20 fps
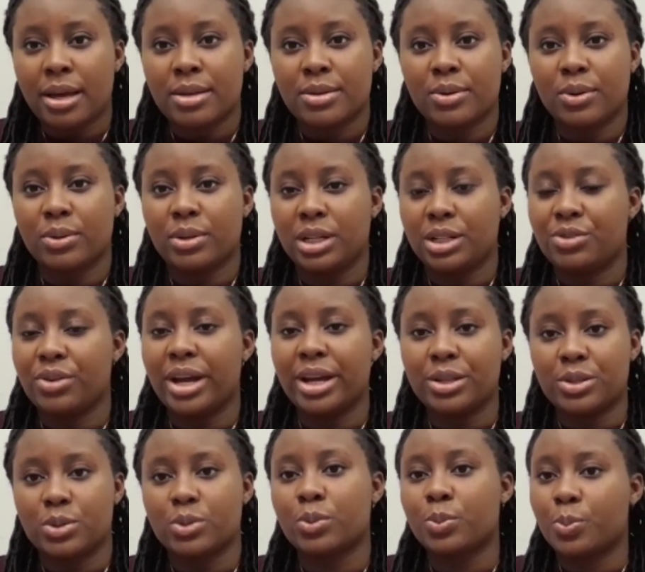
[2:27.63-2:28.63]
So they try
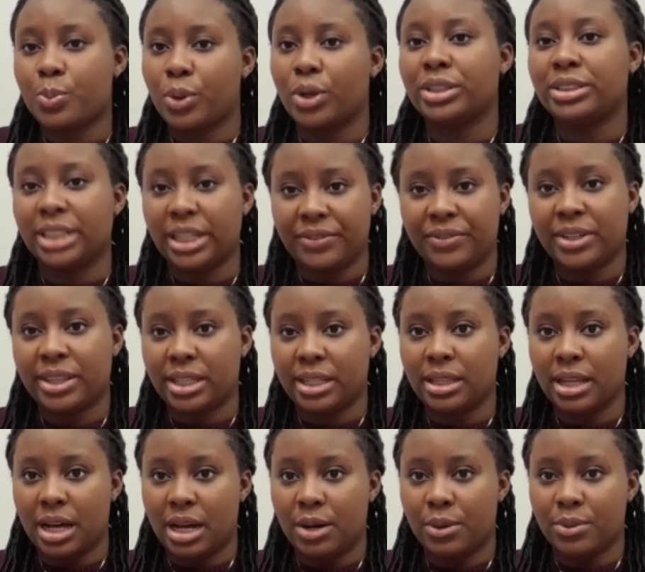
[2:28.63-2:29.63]
to purge everything
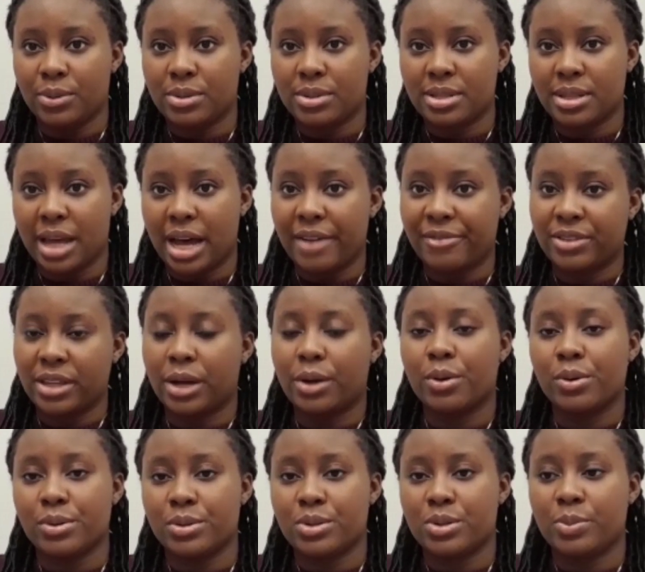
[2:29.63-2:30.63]
out after
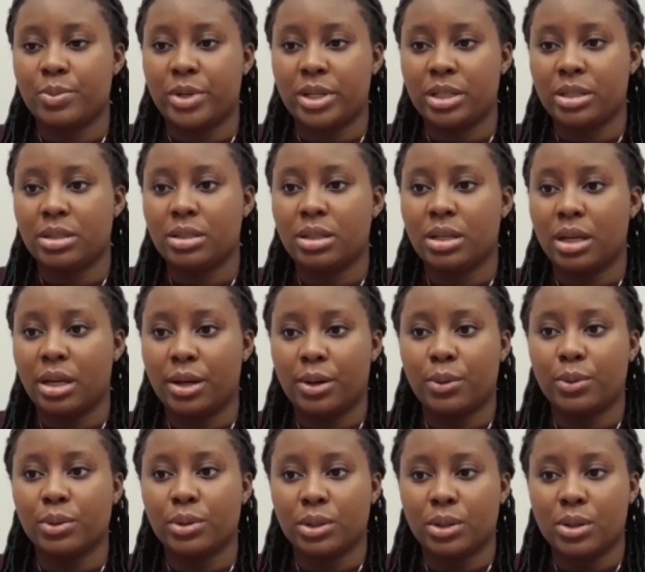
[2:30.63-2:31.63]
consuming a
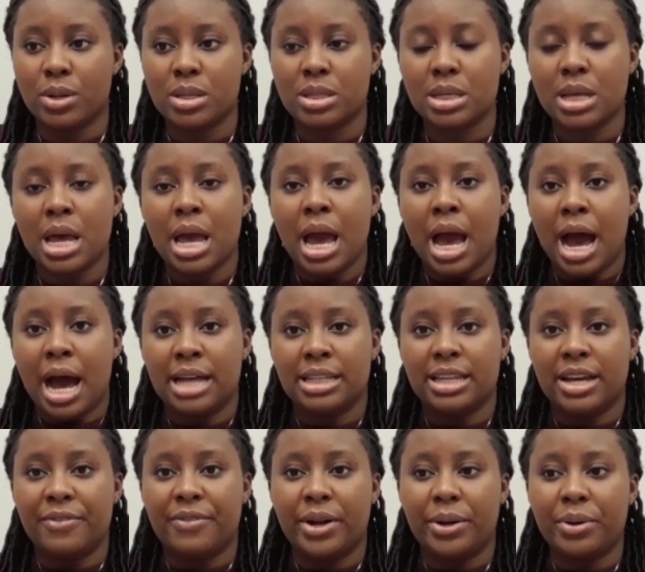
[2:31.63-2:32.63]
whole lot, and they
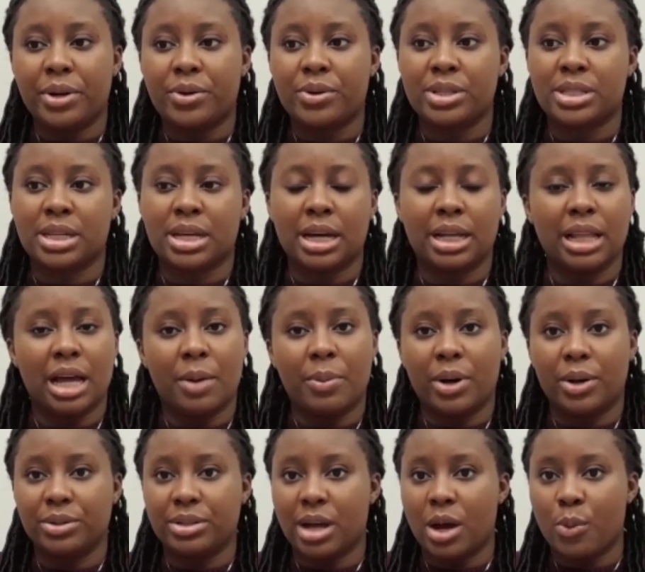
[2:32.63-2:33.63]
are very critical
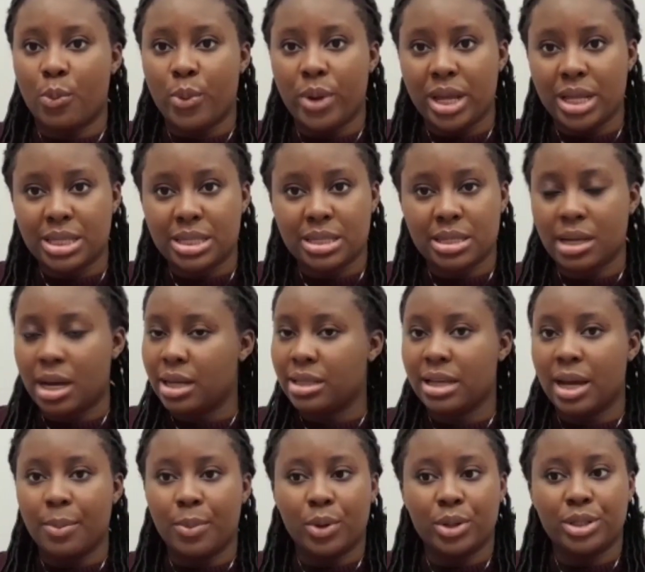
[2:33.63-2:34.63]
about their weight and
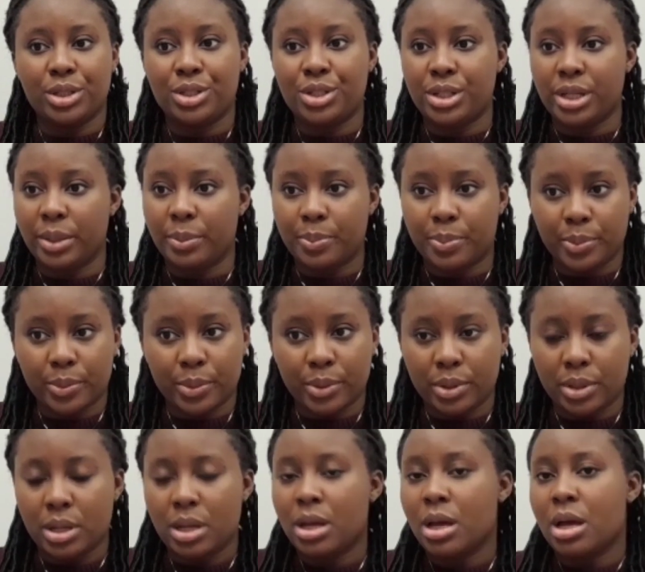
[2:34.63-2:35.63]
their body shape.
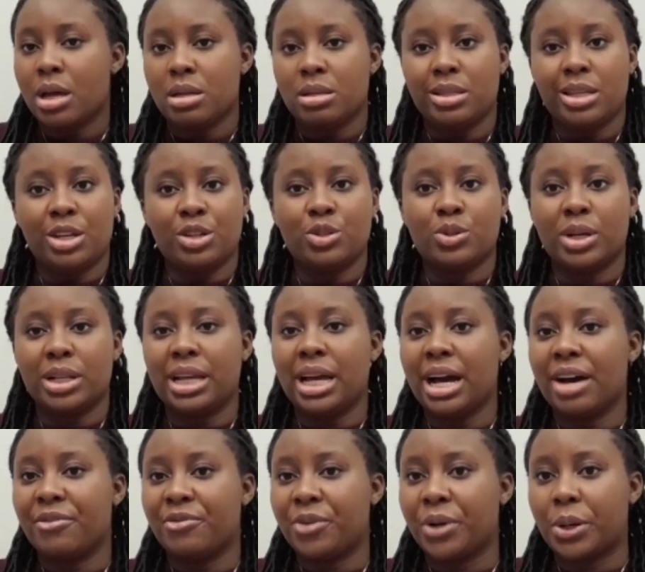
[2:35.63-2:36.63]
They usually
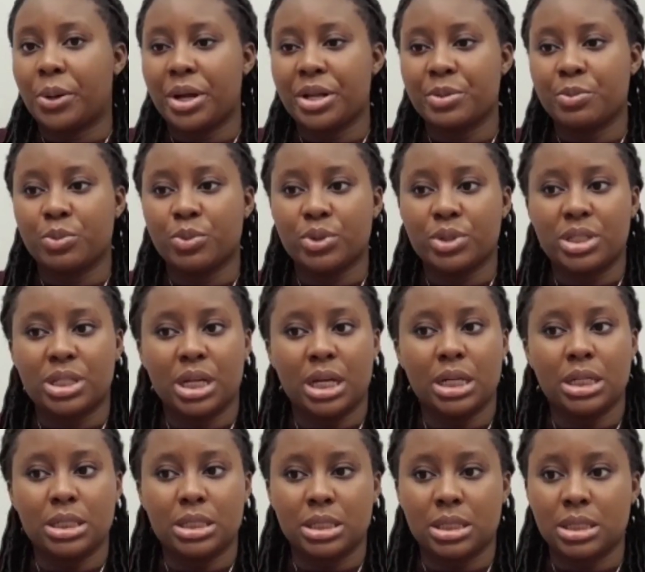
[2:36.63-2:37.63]
have frequent mood
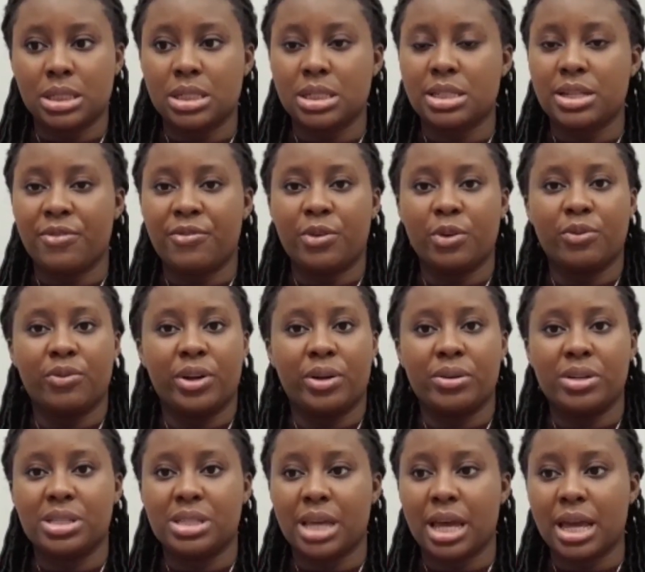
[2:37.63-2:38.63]
changes. They feel
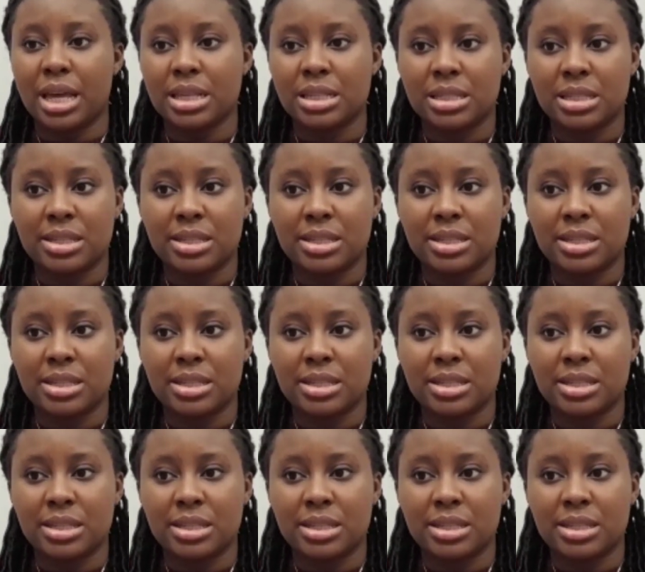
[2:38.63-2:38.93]
very tense.